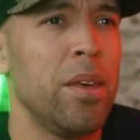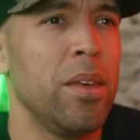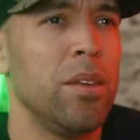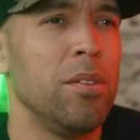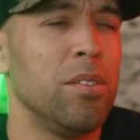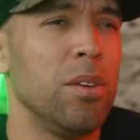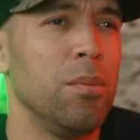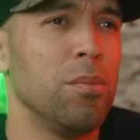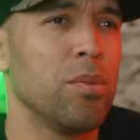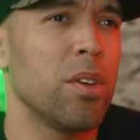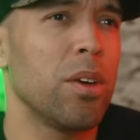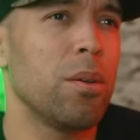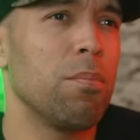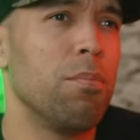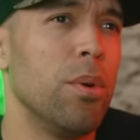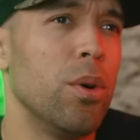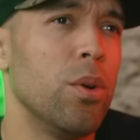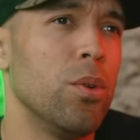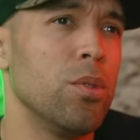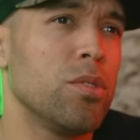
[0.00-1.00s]
It seems
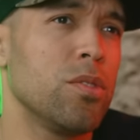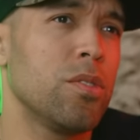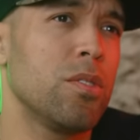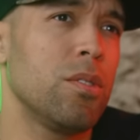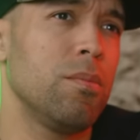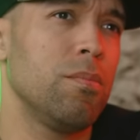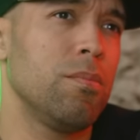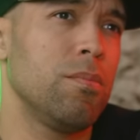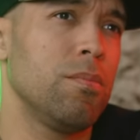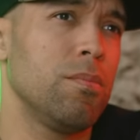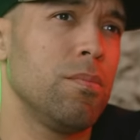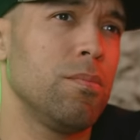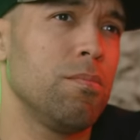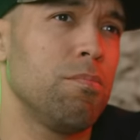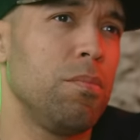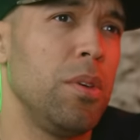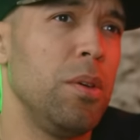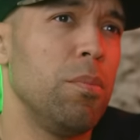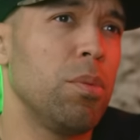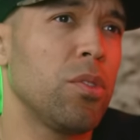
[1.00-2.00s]
like most
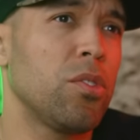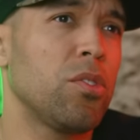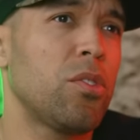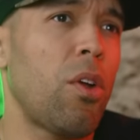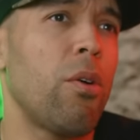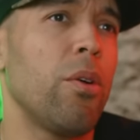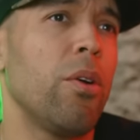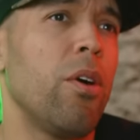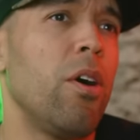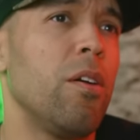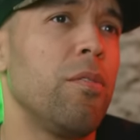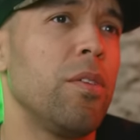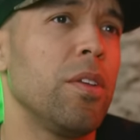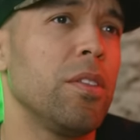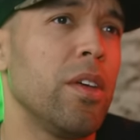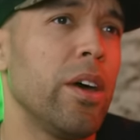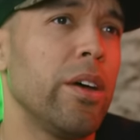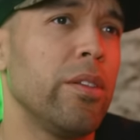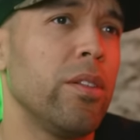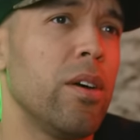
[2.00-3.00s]
people start off
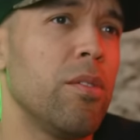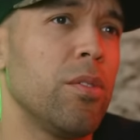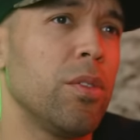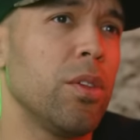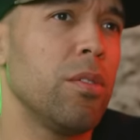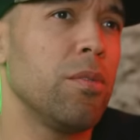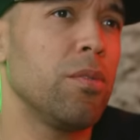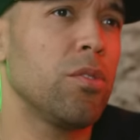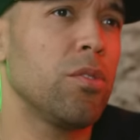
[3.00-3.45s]
at that level of